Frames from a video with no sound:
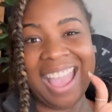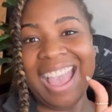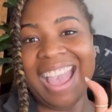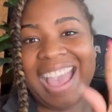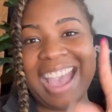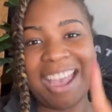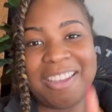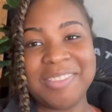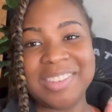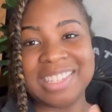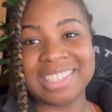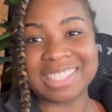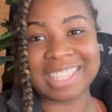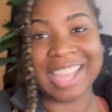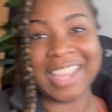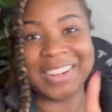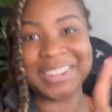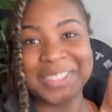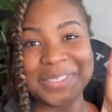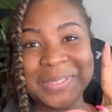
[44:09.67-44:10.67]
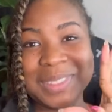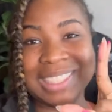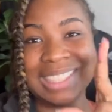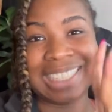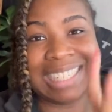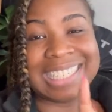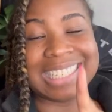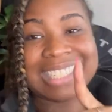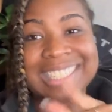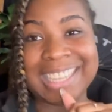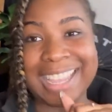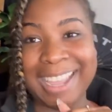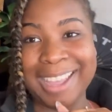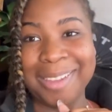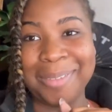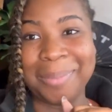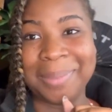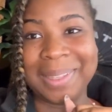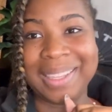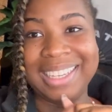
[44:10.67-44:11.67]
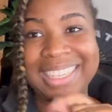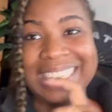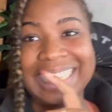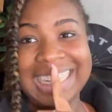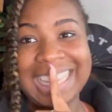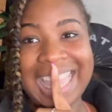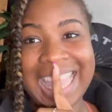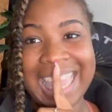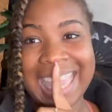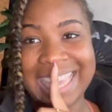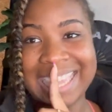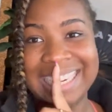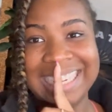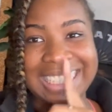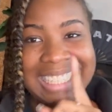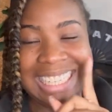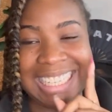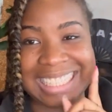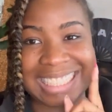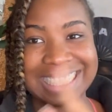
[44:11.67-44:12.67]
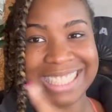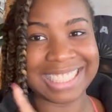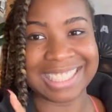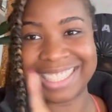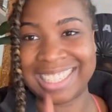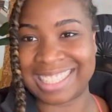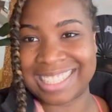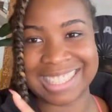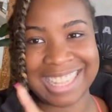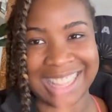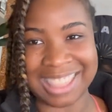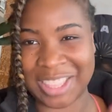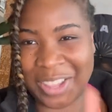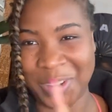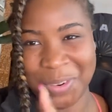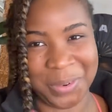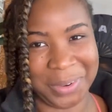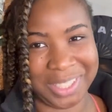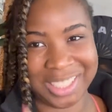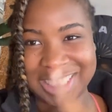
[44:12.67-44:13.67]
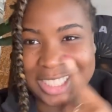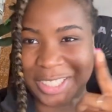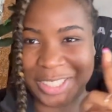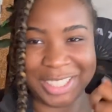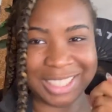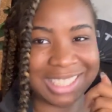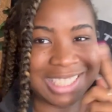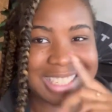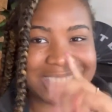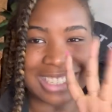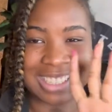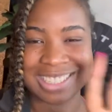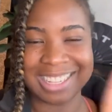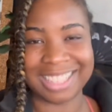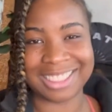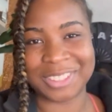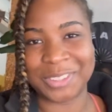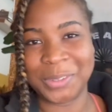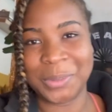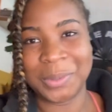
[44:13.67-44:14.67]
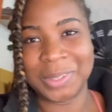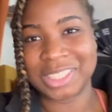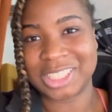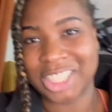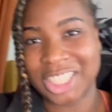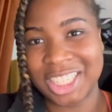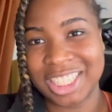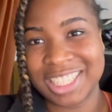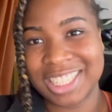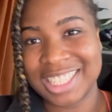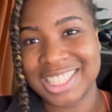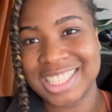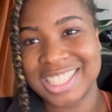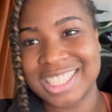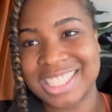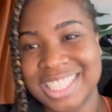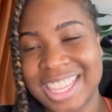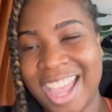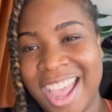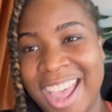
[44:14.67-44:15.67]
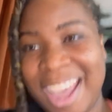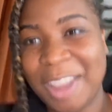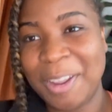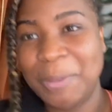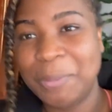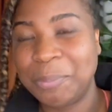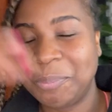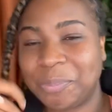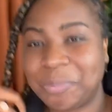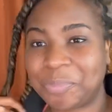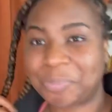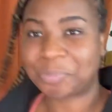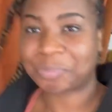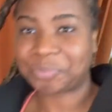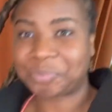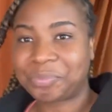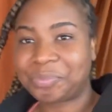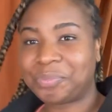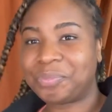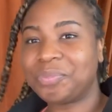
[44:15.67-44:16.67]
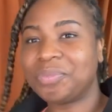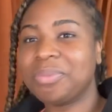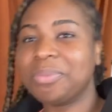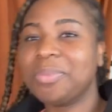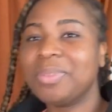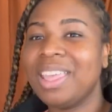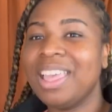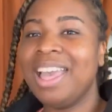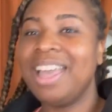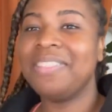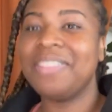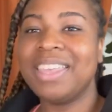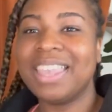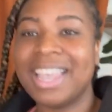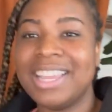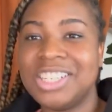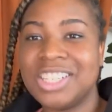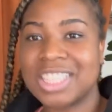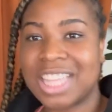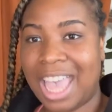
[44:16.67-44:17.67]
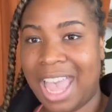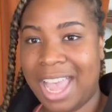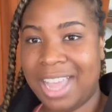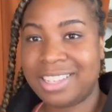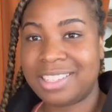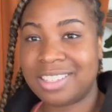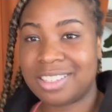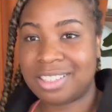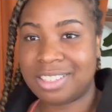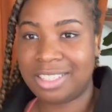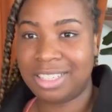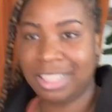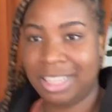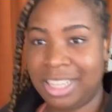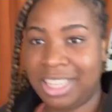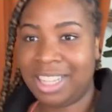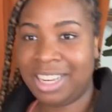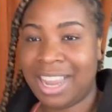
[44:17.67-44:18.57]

I've decided what needs to happen, and it's not the orange curtains. It's not the orange curtains. I think I just had to see it.